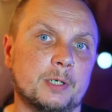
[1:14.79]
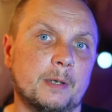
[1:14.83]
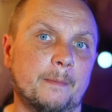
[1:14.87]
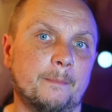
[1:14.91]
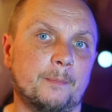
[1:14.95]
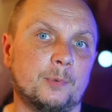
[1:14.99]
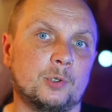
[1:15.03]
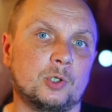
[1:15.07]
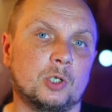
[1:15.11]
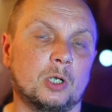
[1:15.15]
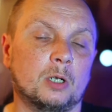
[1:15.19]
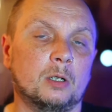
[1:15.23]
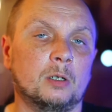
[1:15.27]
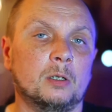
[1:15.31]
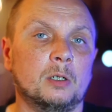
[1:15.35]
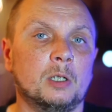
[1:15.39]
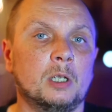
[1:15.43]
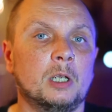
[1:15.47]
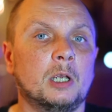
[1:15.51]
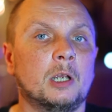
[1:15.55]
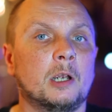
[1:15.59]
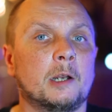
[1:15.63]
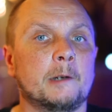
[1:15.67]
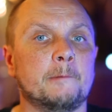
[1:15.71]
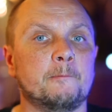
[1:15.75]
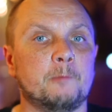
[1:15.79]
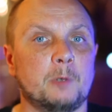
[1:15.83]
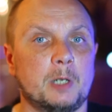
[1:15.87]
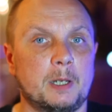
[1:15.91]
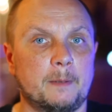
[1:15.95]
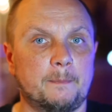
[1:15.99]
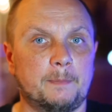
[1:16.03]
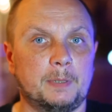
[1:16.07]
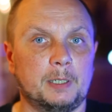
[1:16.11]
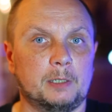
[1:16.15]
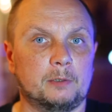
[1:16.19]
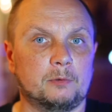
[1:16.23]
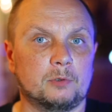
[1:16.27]
temperature, and
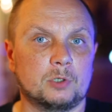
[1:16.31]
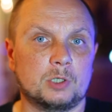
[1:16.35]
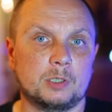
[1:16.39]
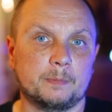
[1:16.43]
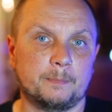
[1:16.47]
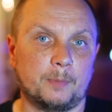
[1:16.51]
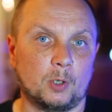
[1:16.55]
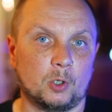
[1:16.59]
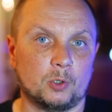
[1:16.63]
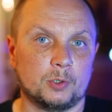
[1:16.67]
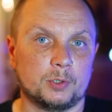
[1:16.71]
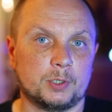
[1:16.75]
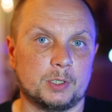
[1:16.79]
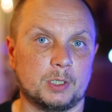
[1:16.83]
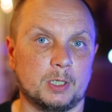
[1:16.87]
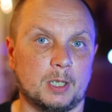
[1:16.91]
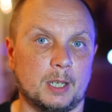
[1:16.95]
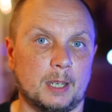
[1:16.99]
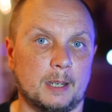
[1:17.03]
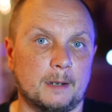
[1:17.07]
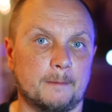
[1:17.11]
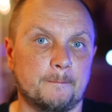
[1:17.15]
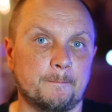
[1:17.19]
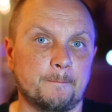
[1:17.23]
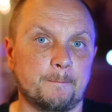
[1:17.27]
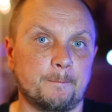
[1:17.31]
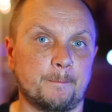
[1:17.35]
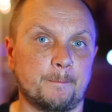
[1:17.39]
reappear as spots again.